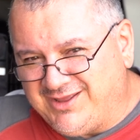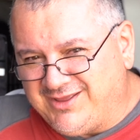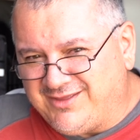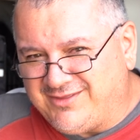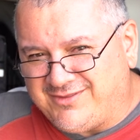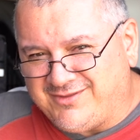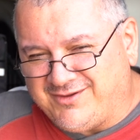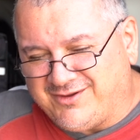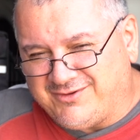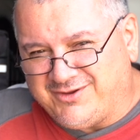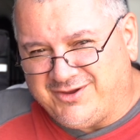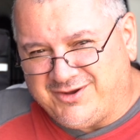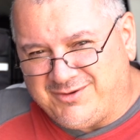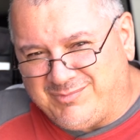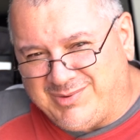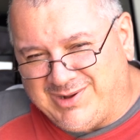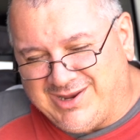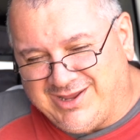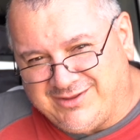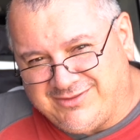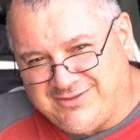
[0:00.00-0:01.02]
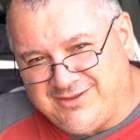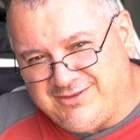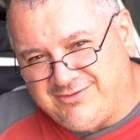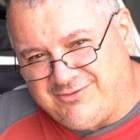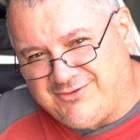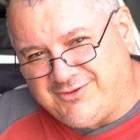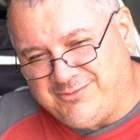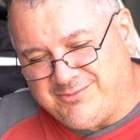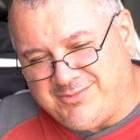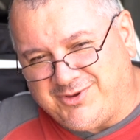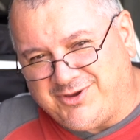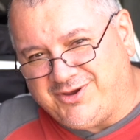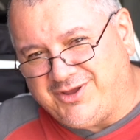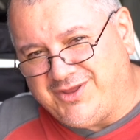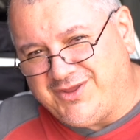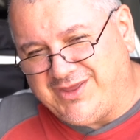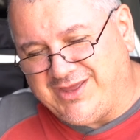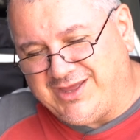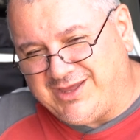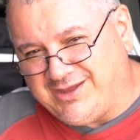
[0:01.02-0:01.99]
So I've got it plugged into
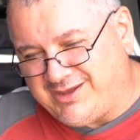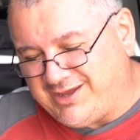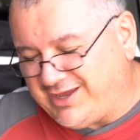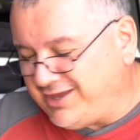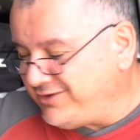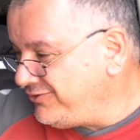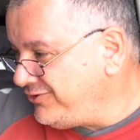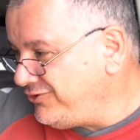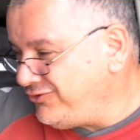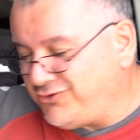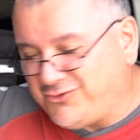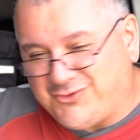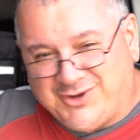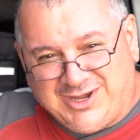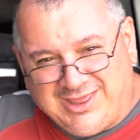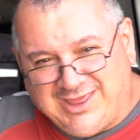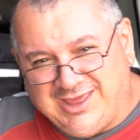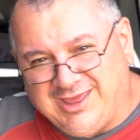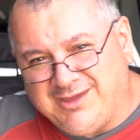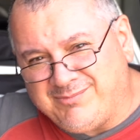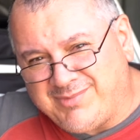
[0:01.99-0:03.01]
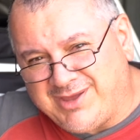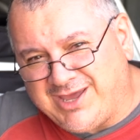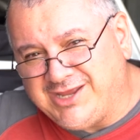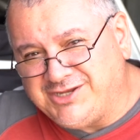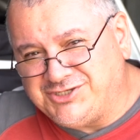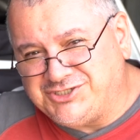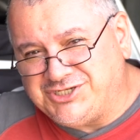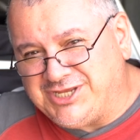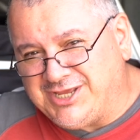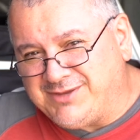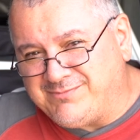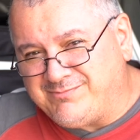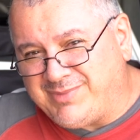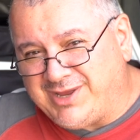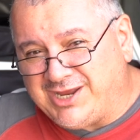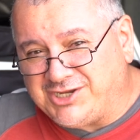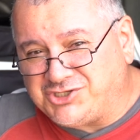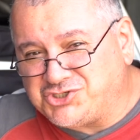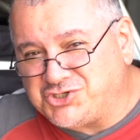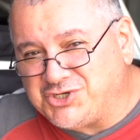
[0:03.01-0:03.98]
my 120 amp AGM
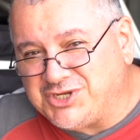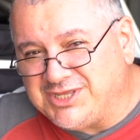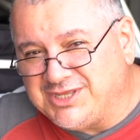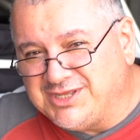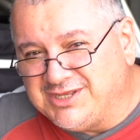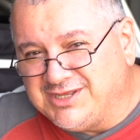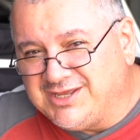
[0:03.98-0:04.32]
battery